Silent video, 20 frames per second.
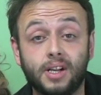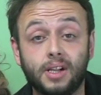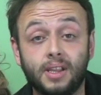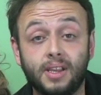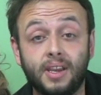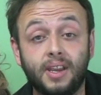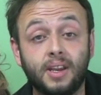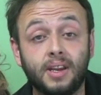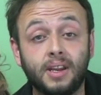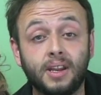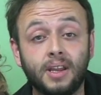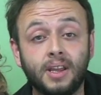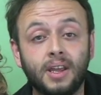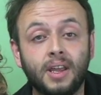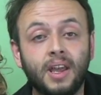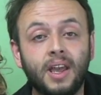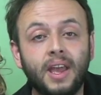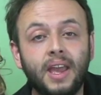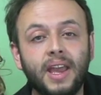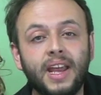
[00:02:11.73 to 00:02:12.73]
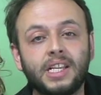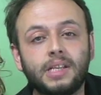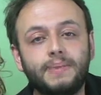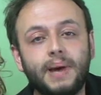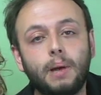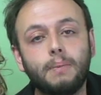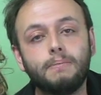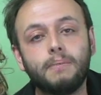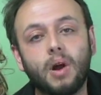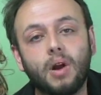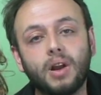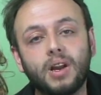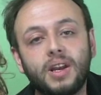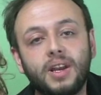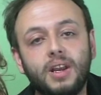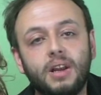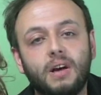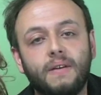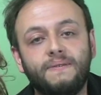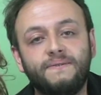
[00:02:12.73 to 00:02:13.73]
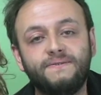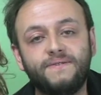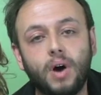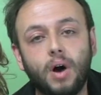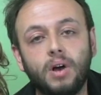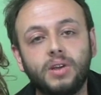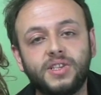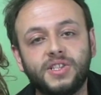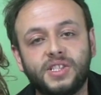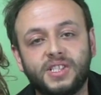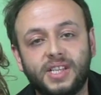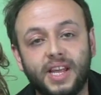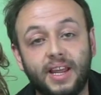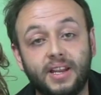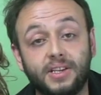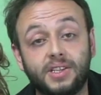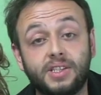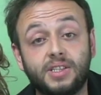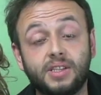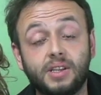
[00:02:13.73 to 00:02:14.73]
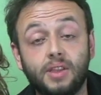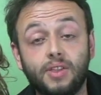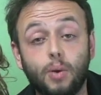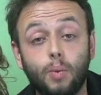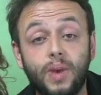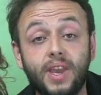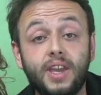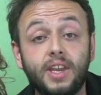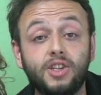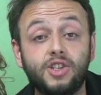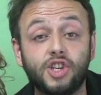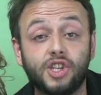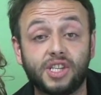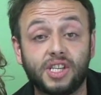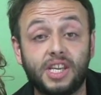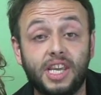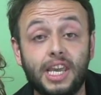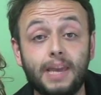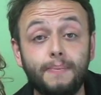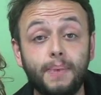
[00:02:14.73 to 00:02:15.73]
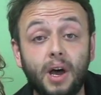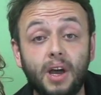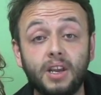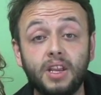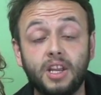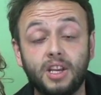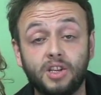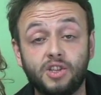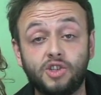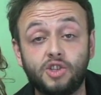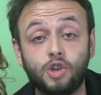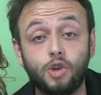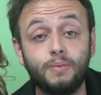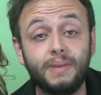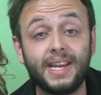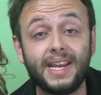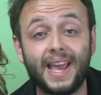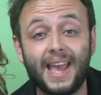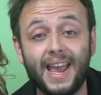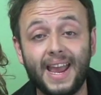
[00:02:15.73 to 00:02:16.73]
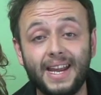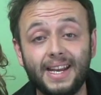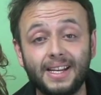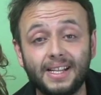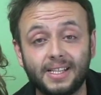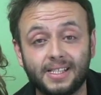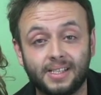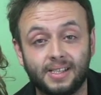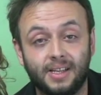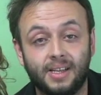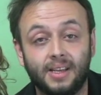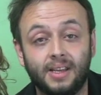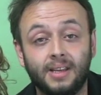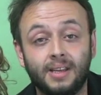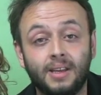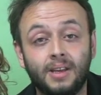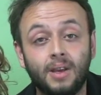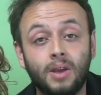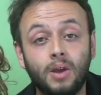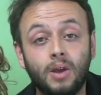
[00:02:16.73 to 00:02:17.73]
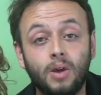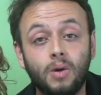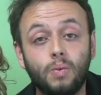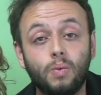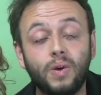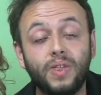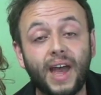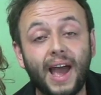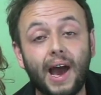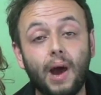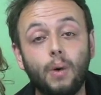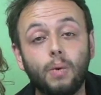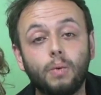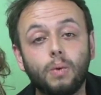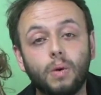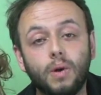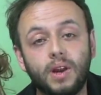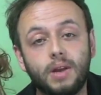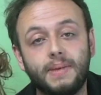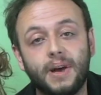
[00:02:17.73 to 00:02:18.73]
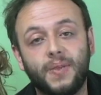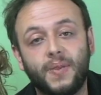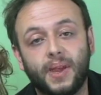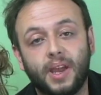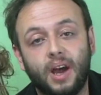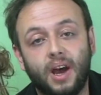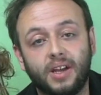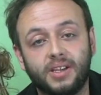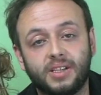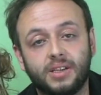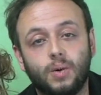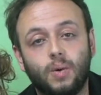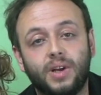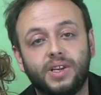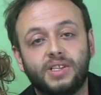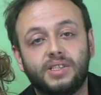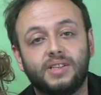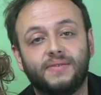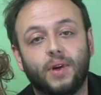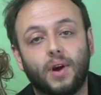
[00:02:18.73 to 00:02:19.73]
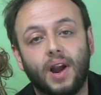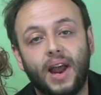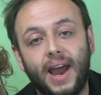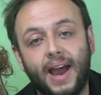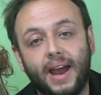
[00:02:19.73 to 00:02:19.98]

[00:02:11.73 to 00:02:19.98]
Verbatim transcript: clean. It's about marketing a false sense that we can just keep on consuming endlessly without worrying about the consequences of our